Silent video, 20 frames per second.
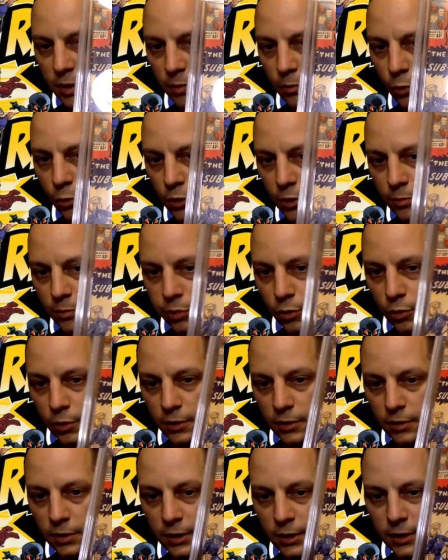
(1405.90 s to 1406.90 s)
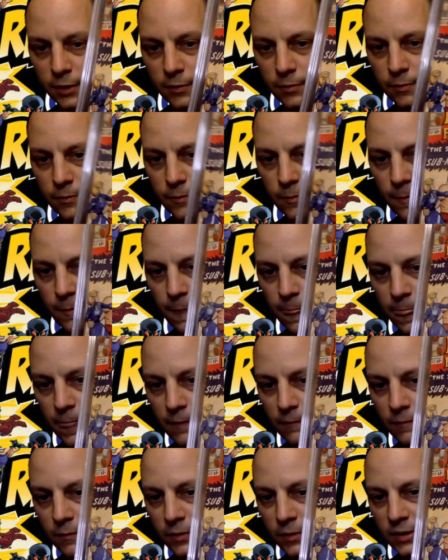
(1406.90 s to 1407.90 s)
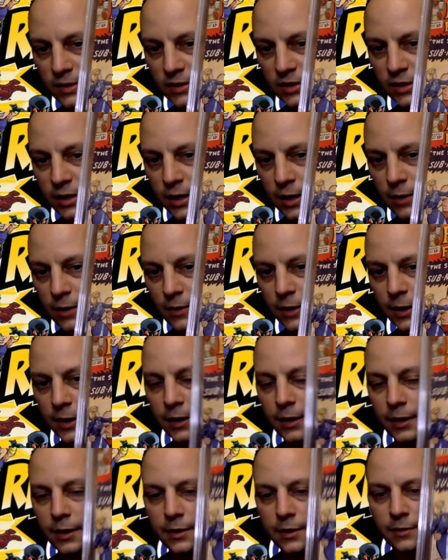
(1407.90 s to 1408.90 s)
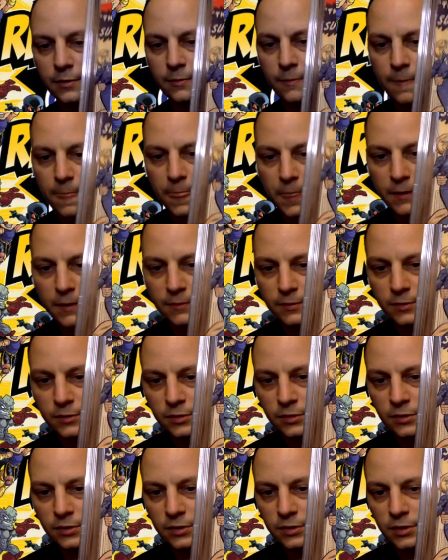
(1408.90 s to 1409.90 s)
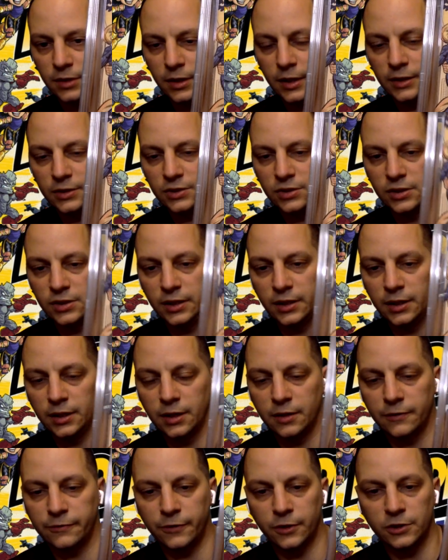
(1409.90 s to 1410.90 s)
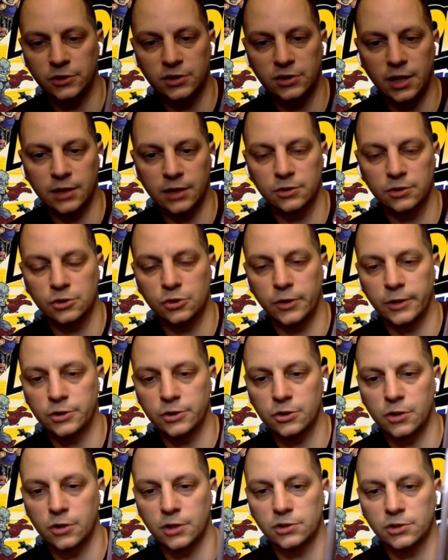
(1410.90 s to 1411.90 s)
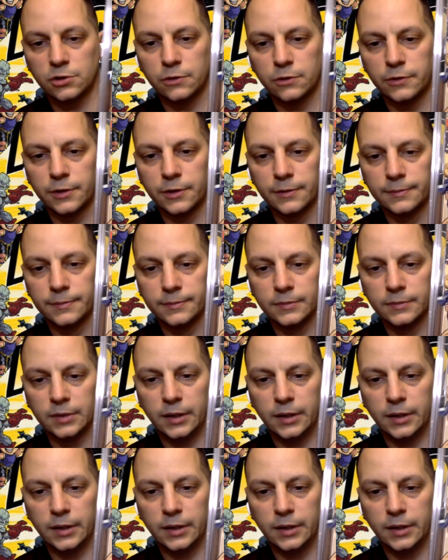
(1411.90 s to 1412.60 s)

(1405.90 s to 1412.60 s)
But more importantly, this guy right here, it's the first Doctor Strange crossover.